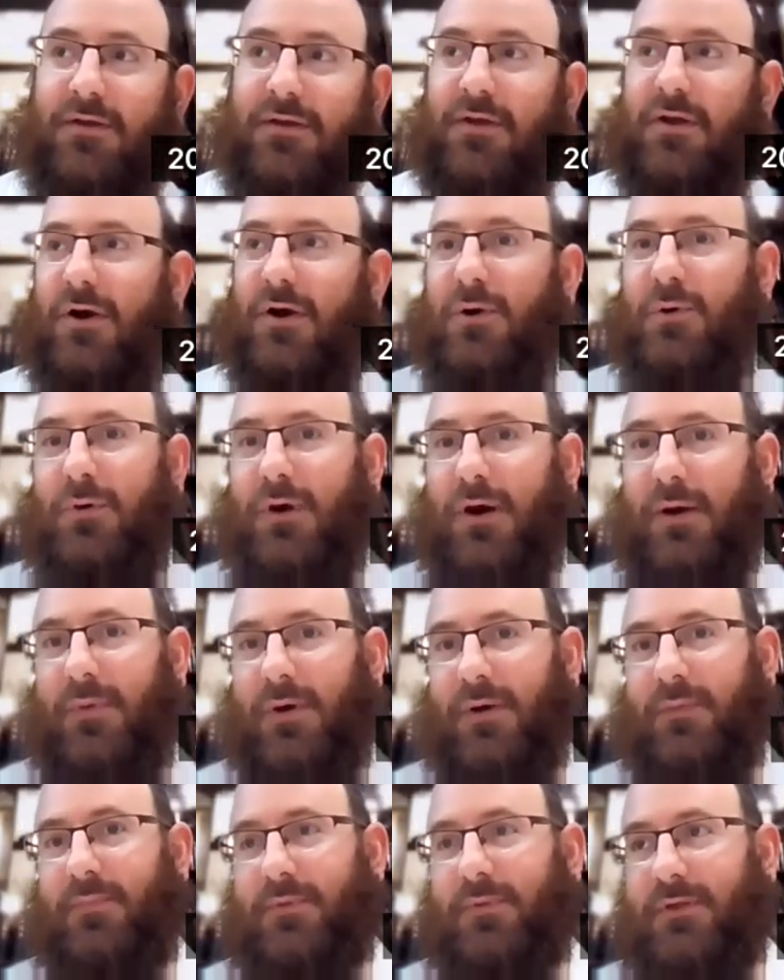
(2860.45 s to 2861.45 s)
You know,
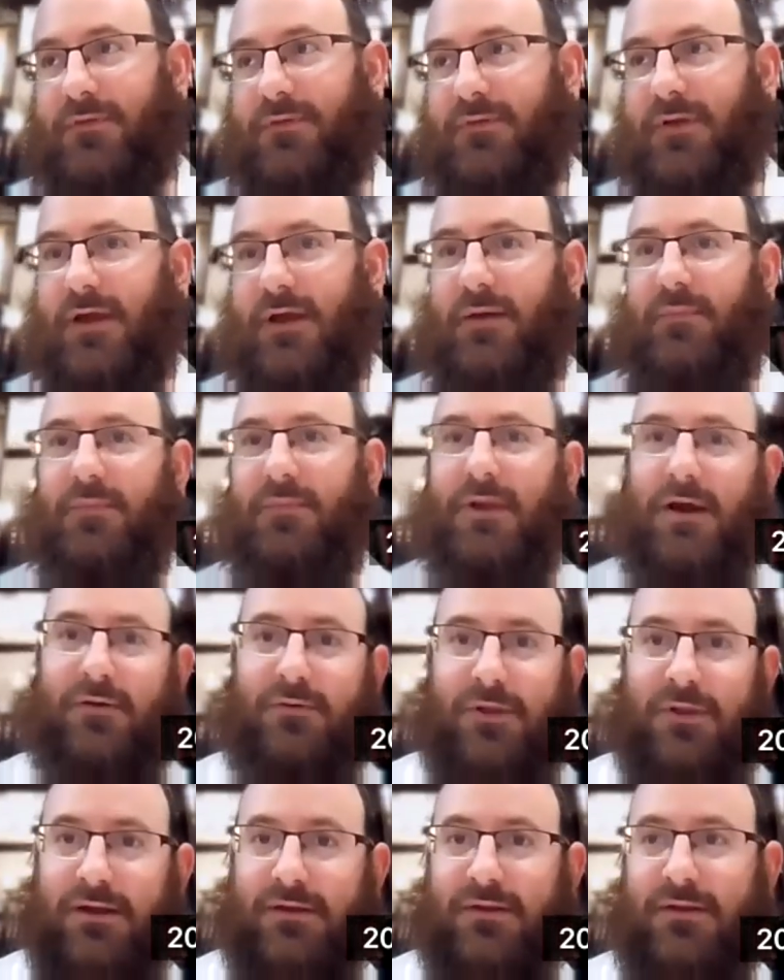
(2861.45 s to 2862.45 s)
I'm up this day, I'm
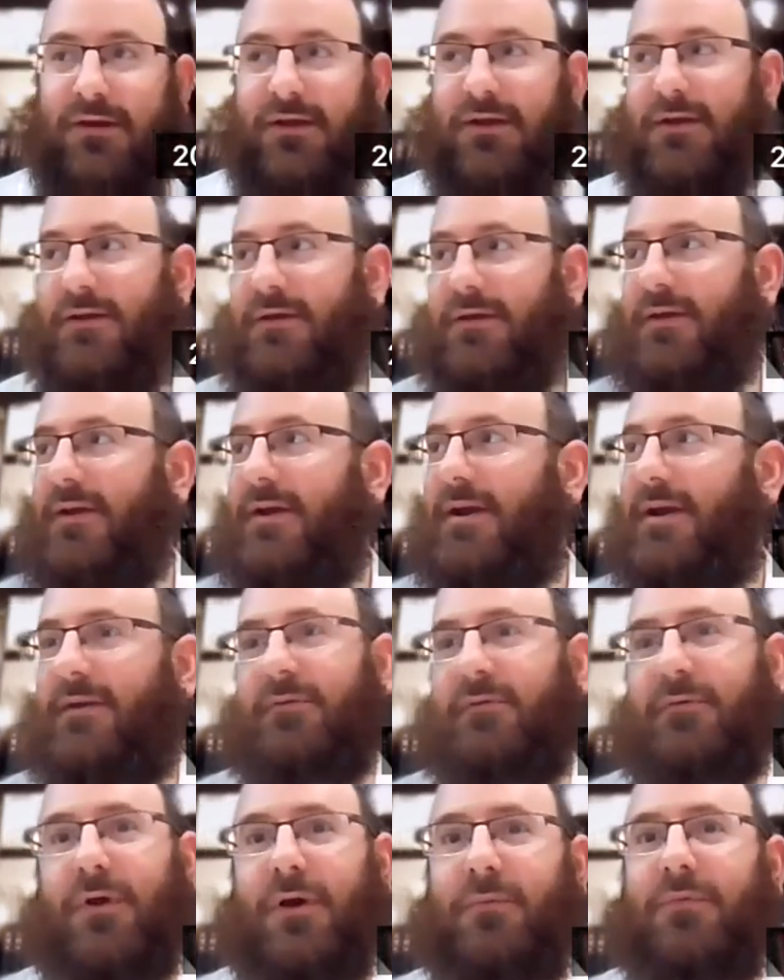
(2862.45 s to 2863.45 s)
down that day. And
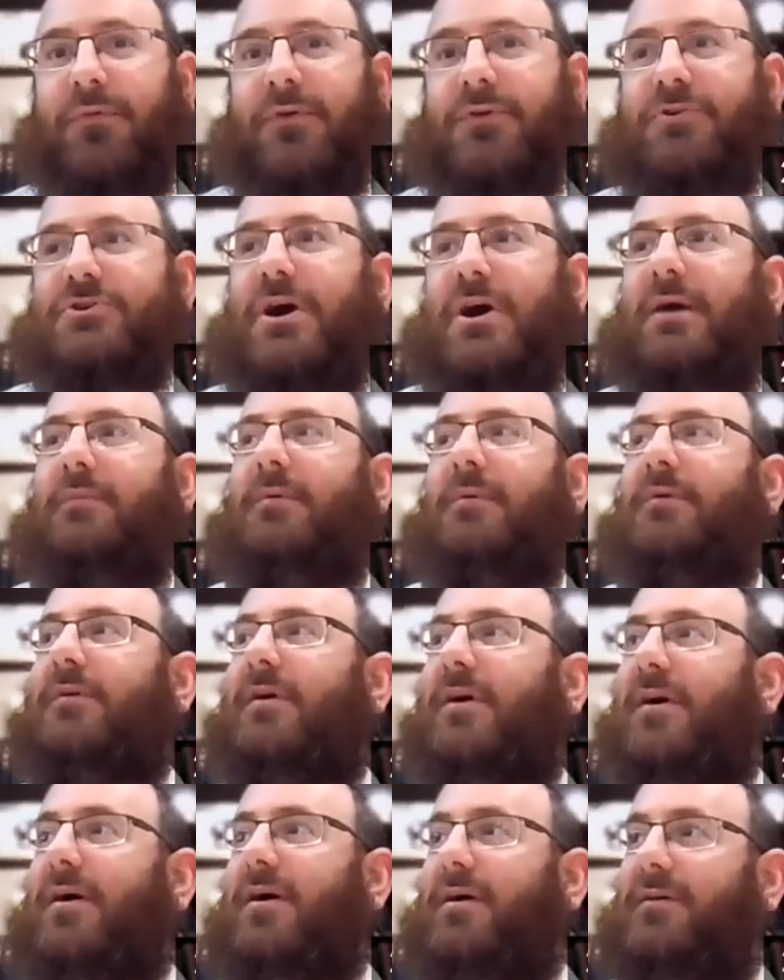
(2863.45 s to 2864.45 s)
when it comes to
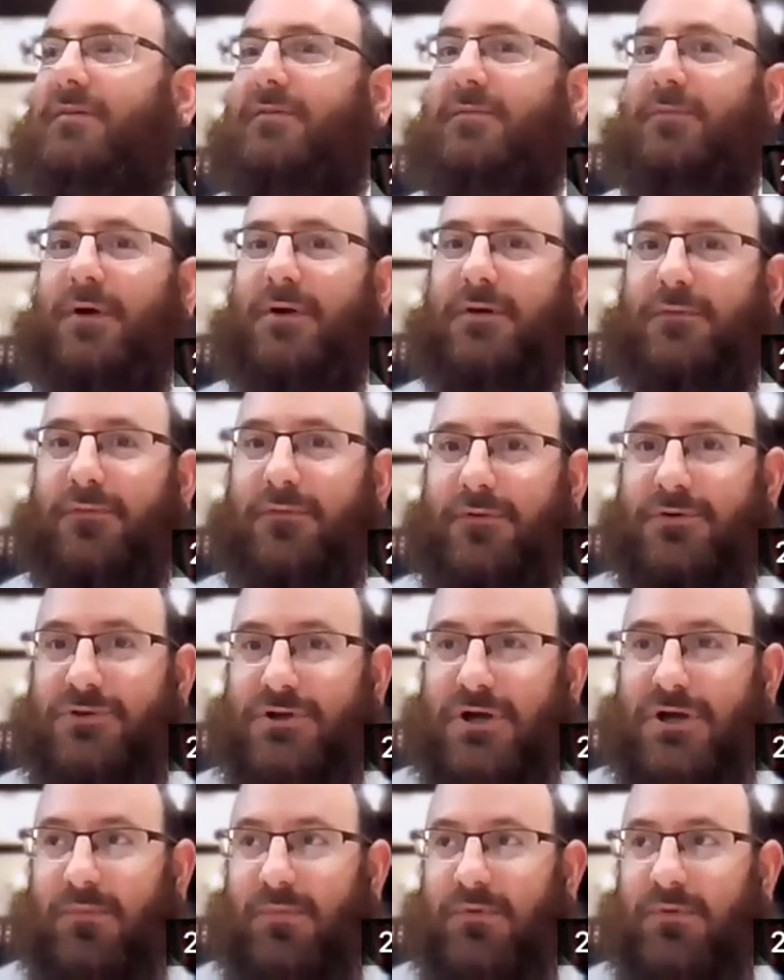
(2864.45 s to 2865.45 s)
Shabbos, oh, it's wonderful
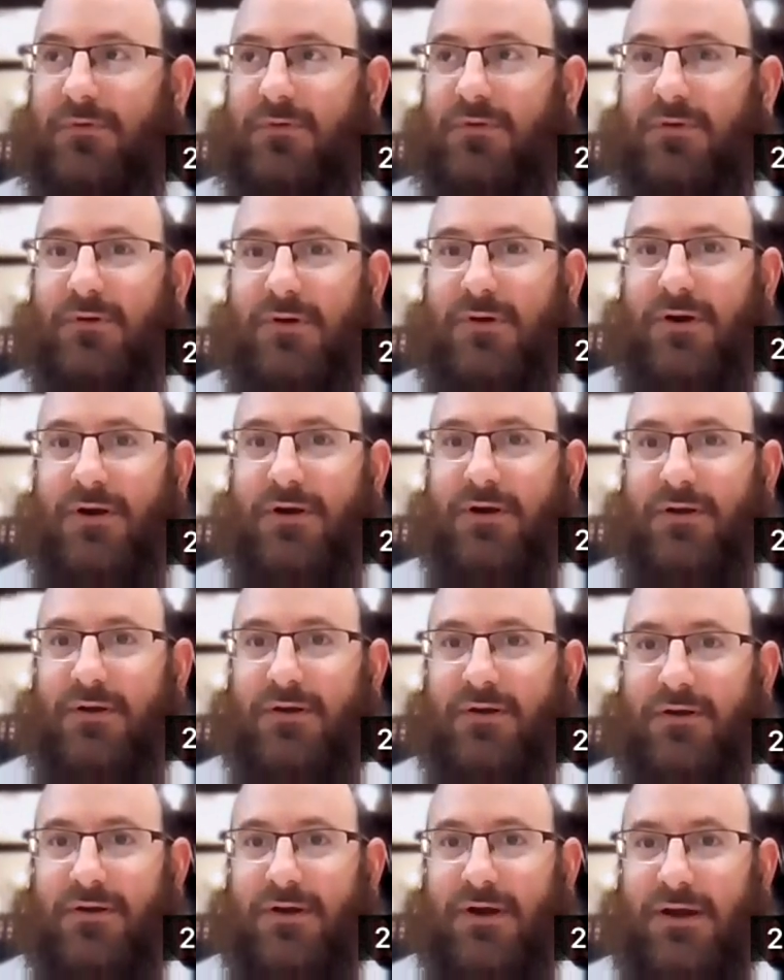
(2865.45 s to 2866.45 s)
Shabbos. You're on
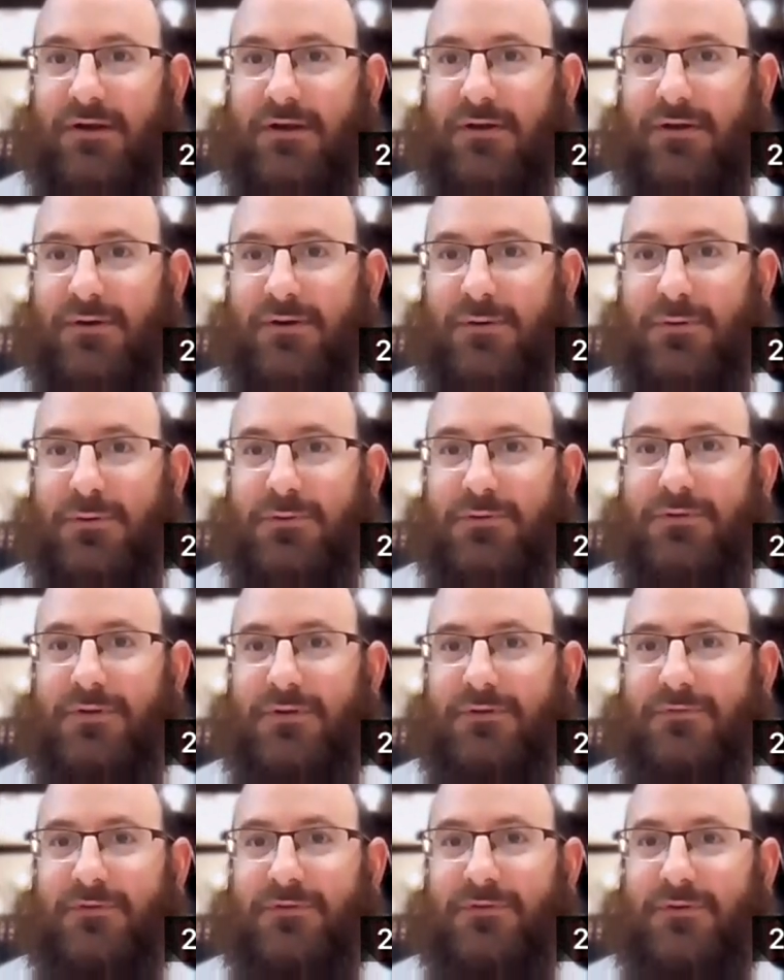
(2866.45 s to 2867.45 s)
a on a whole
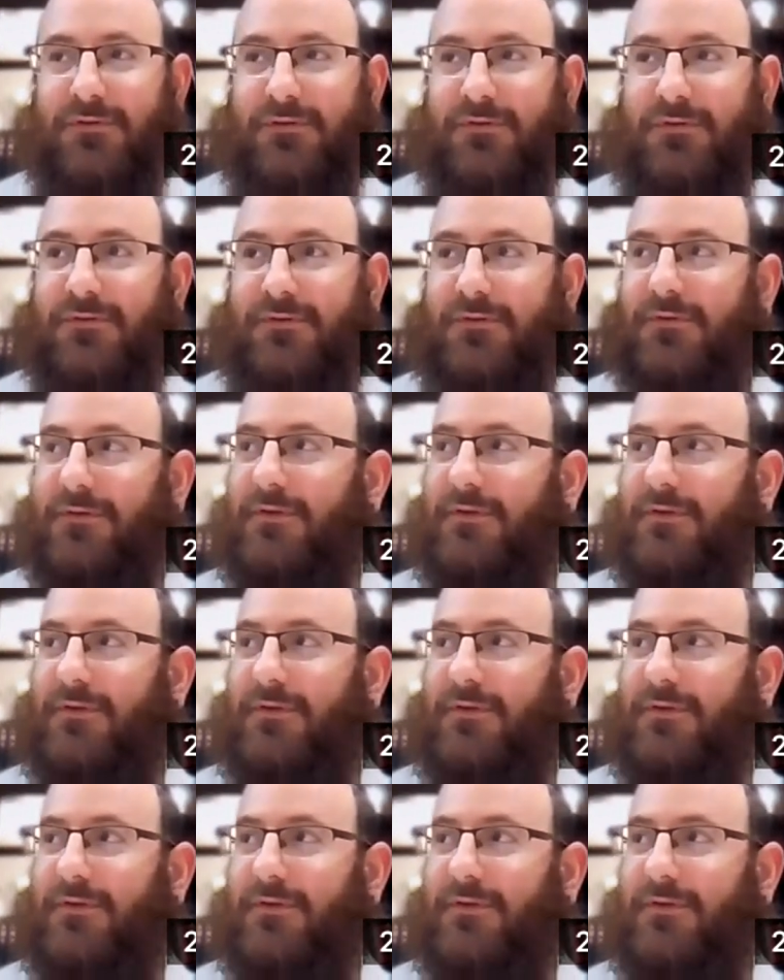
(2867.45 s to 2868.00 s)
different